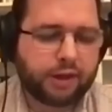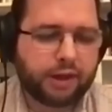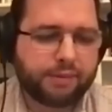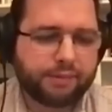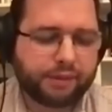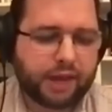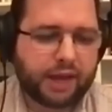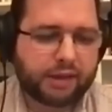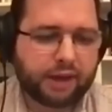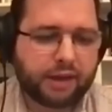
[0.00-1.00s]
um,
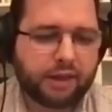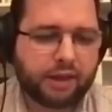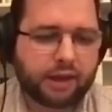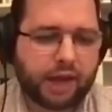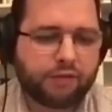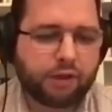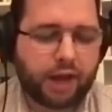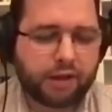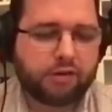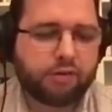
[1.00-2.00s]
that I think have a
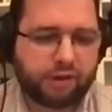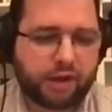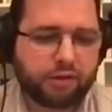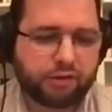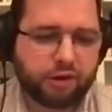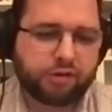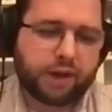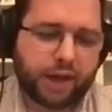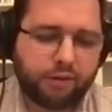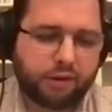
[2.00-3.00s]
lot to say in the story. So
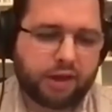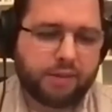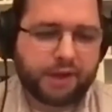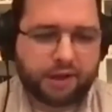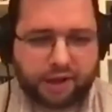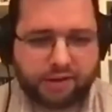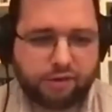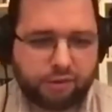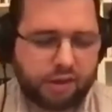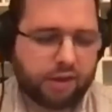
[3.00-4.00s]
I end with them because I
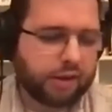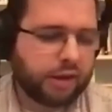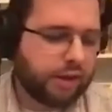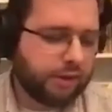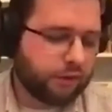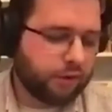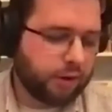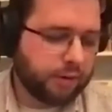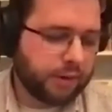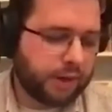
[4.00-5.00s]
do think
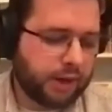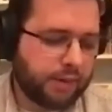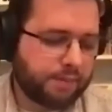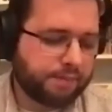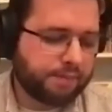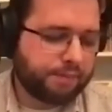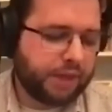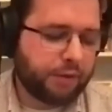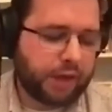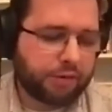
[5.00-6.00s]
for um,
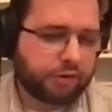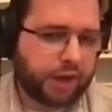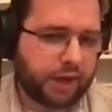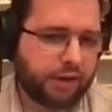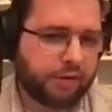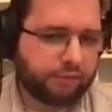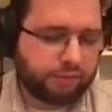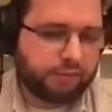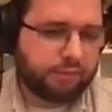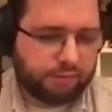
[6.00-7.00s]
people outside of
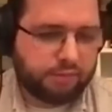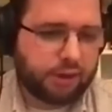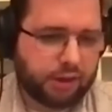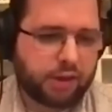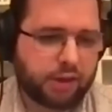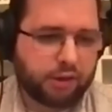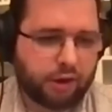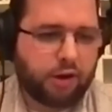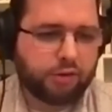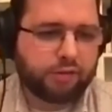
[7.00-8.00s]
the the
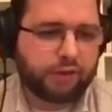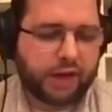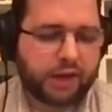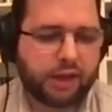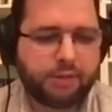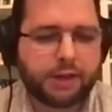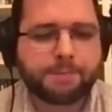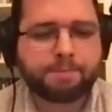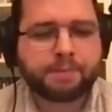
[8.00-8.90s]
halls of academia,